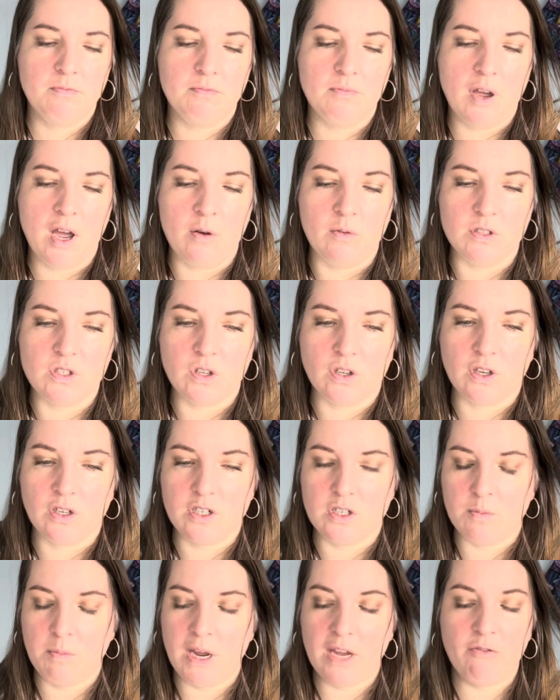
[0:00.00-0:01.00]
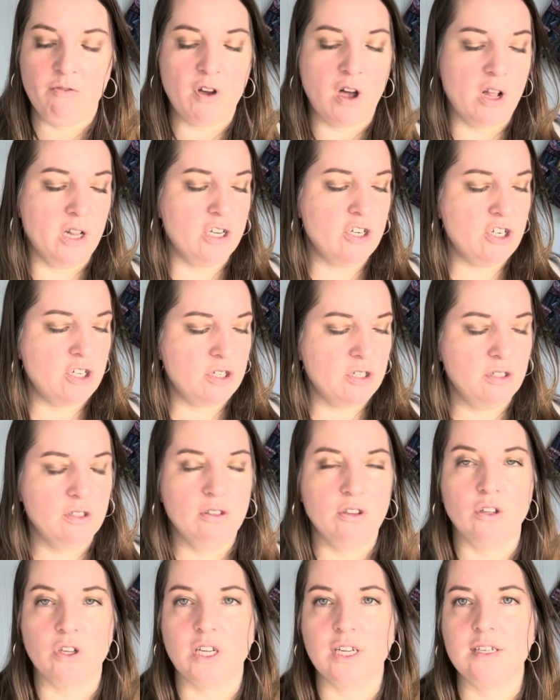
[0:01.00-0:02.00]
I was looking to make fallish
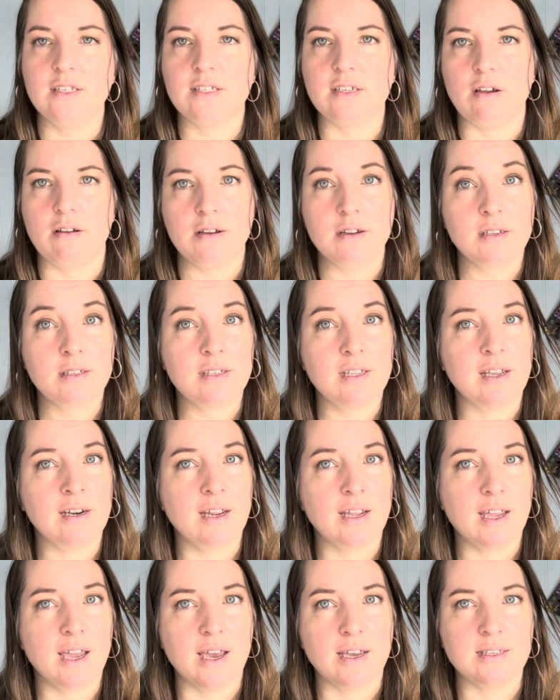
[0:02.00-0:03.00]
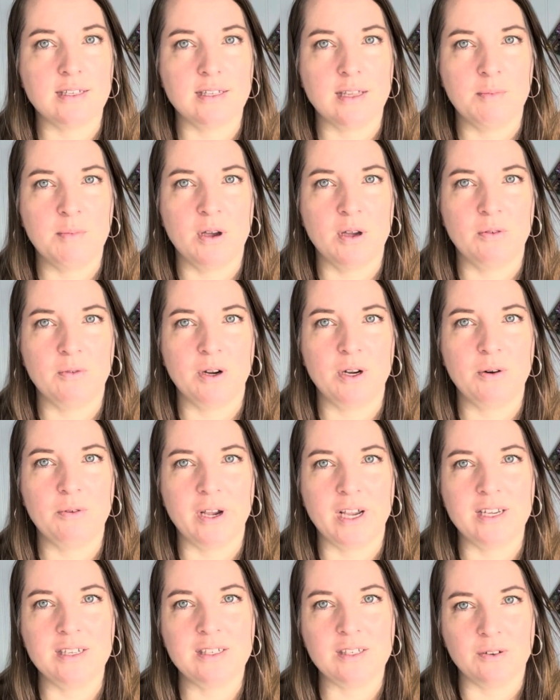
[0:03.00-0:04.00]
looking socks, and I cast them on right
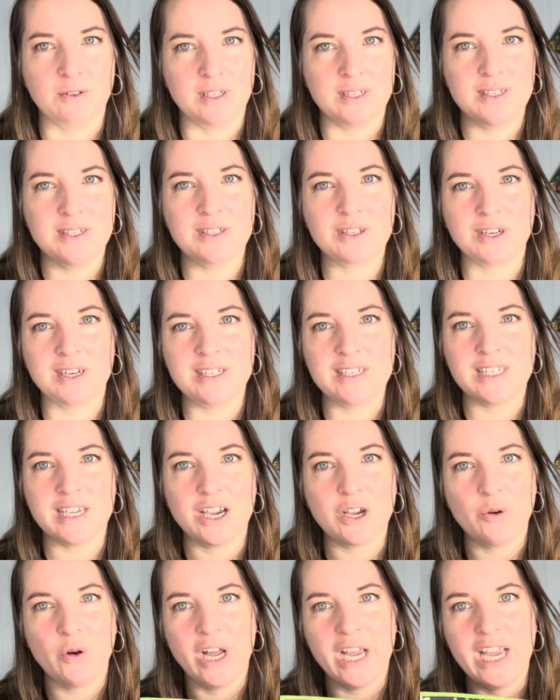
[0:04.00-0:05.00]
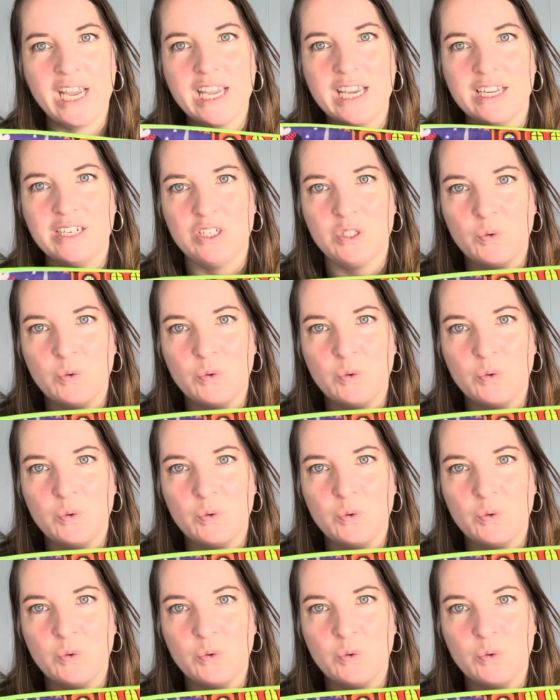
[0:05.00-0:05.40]
away. So this is going to segue into